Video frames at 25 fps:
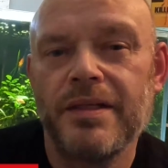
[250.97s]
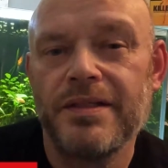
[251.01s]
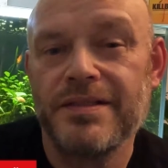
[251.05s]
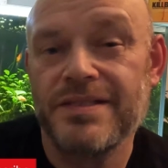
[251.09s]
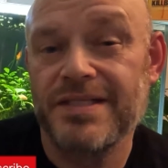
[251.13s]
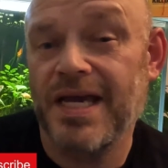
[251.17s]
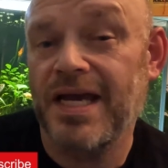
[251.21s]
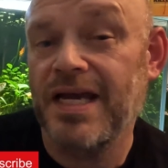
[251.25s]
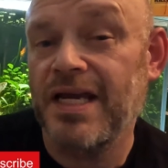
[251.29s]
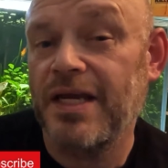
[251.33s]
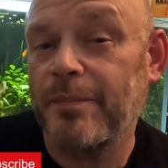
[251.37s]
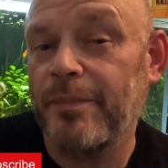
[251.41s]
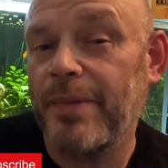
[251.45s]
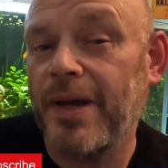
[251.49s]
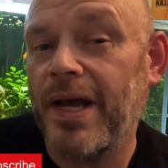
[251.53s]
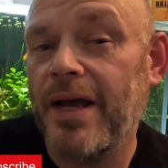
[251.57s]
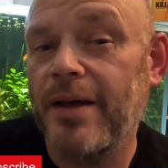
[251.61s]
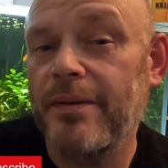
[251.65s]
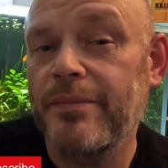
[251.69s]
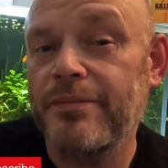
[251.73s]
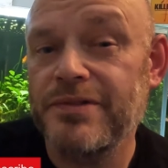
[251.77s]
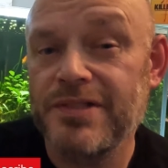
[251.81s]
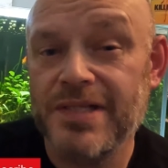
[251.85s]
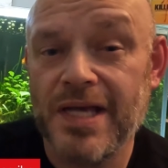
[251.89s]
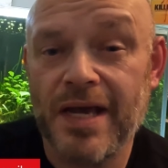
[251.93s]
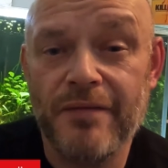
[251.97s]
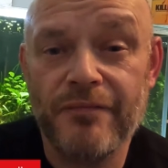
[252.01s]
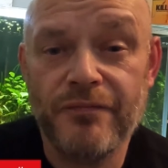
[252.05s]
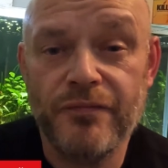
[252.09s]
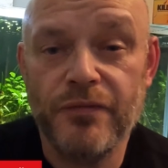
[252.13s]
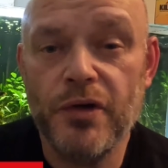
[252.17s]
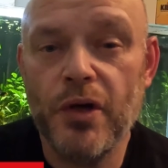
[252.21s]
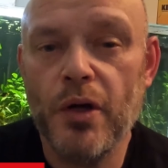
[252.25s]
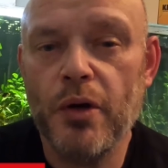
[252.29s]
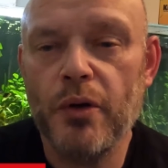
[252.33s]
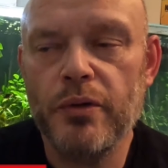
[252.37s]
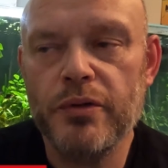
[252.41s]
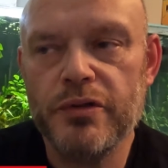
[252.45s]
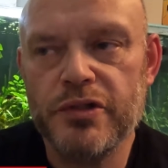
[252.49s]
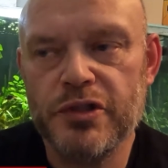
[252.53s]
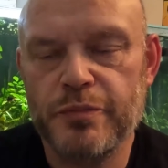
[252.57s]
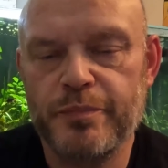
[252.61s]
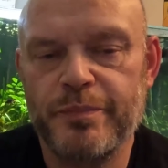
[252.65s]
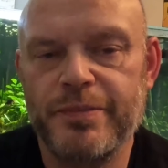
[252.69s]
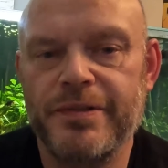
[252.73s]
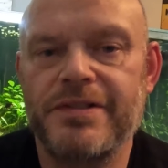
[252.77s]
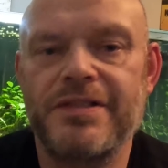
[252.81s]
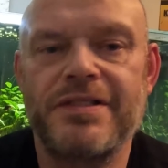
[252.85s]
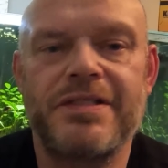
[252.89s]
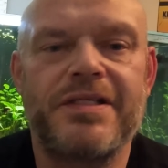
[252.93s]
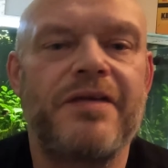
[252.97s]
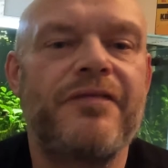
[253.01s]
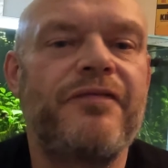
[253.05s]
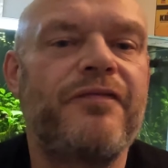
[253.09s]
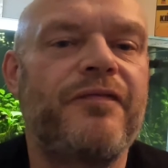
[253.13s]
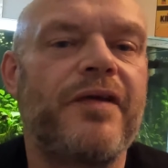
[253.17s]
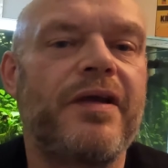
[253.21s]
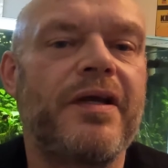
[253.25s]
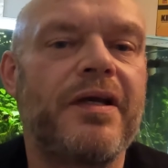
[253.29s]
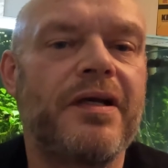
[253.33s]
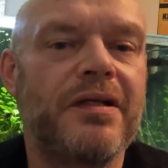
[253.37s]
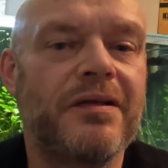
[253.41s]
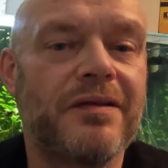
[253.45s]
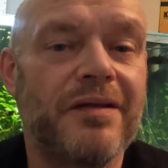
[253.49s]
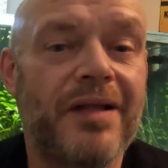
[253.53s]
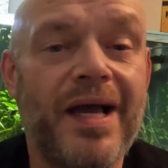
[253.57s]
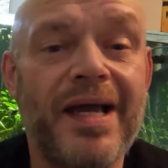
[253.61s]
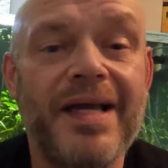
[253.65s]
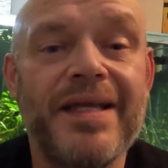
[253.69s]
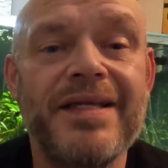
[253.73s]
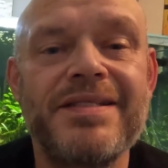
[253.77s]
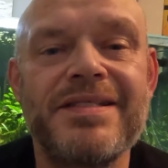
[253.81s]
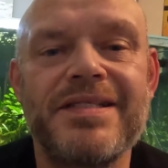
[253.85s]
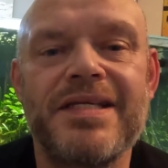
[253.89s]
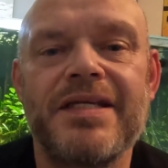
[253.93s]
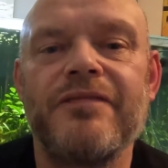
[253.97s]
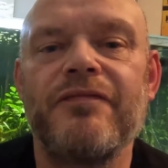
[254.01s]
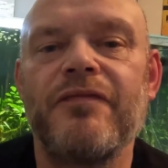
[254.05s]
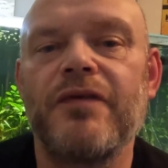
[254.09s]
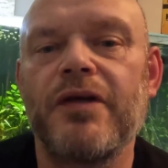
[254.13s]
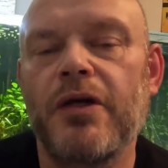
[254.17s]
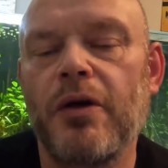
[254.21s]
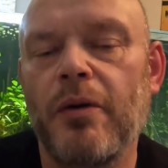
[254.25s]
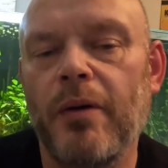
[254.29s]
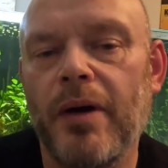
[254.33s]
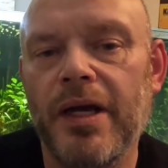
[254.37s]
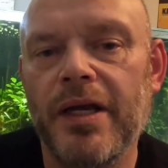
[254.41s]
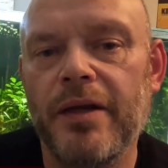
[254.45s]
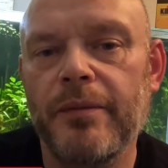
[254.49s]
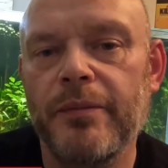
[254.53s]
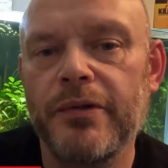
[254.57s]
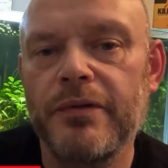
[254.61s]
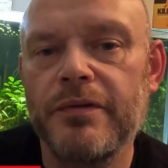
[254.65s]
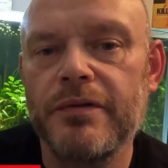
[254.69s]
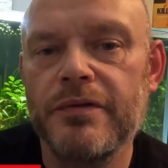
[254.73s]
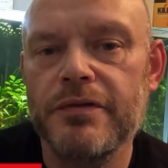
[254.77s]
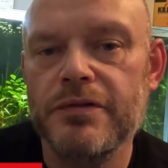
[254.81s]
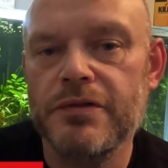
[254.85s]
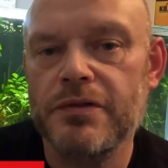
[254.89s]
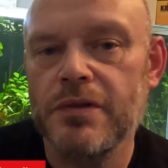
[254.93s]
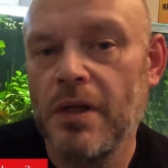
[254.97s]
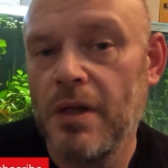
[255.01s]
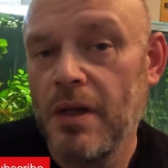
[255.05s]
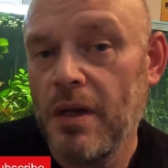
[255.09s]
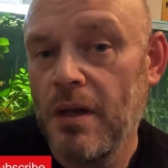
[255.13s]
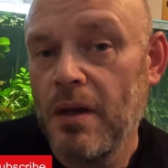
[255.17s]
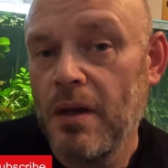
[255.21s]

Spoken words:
Tiger barbs have no specific lighting requirements,